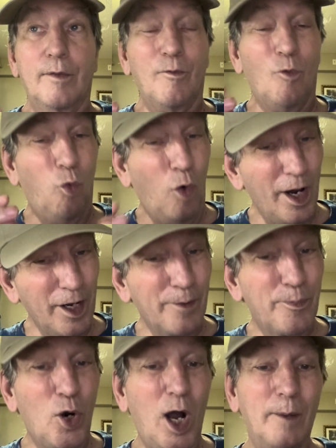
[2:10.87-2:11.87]
One of the
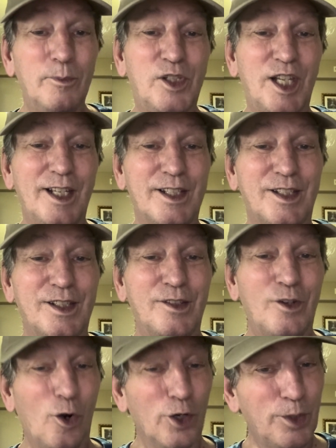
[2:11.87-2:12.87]
problems is
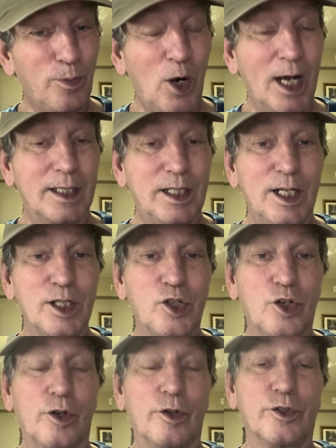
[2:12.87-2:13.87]
nurse
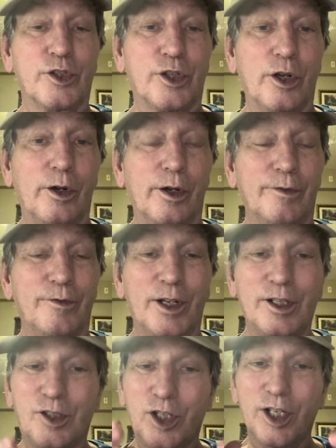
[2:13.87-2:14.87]
practitioners.
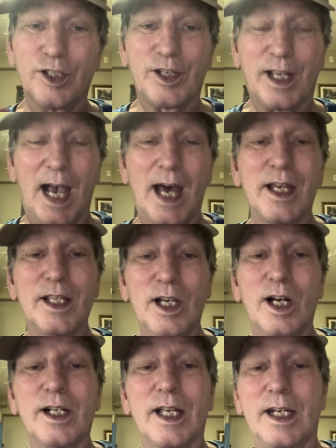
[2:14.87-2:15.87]
They're just kind of
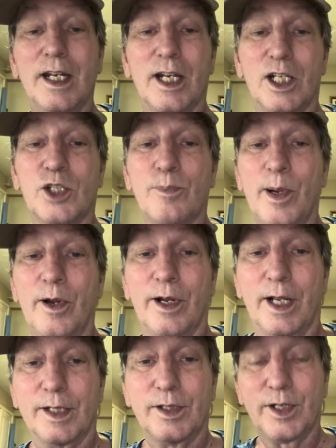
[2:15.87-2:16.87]
young and
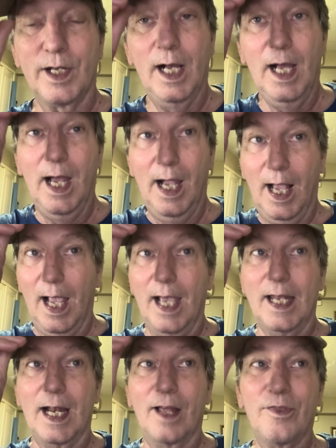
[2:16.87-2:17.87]
inexperienced.
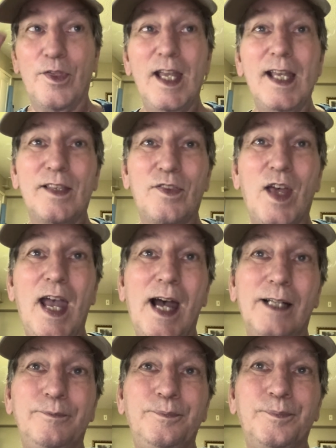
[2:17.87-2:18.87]
And I think
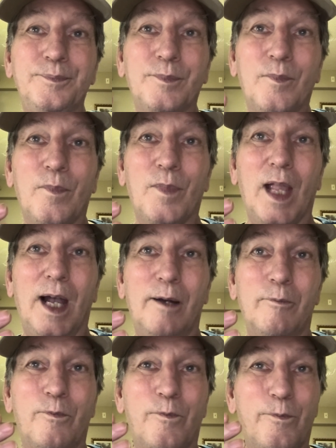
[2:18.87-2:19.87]
that
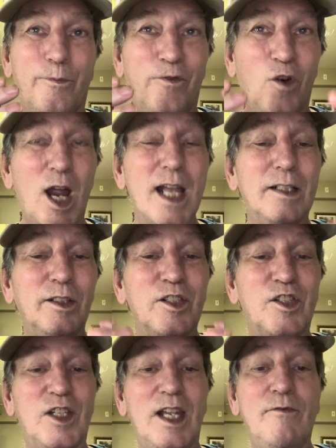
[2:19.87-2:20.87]
frankly,
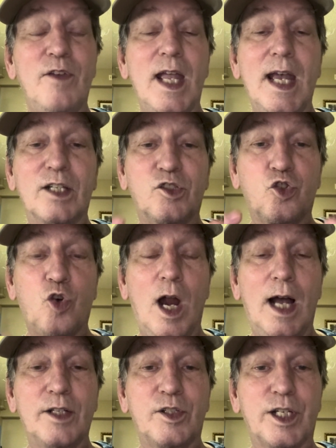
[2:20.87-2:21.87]
CVS
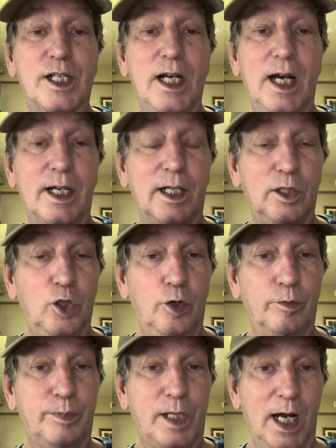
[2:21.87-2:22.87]
tries to
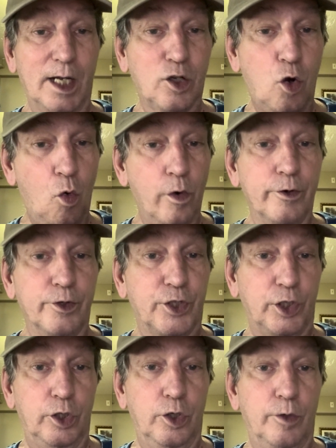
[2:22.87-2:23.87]
cut corners
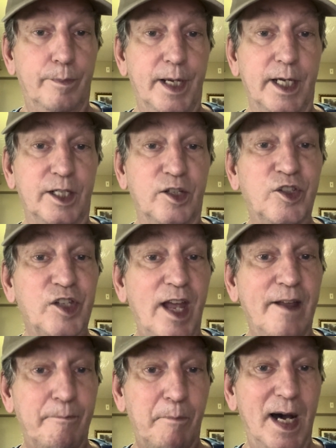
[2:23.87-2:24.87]
a little bit to
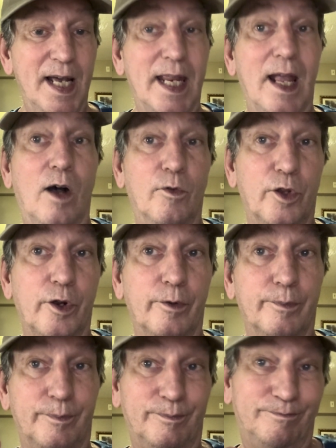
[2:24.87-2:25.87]
save money on their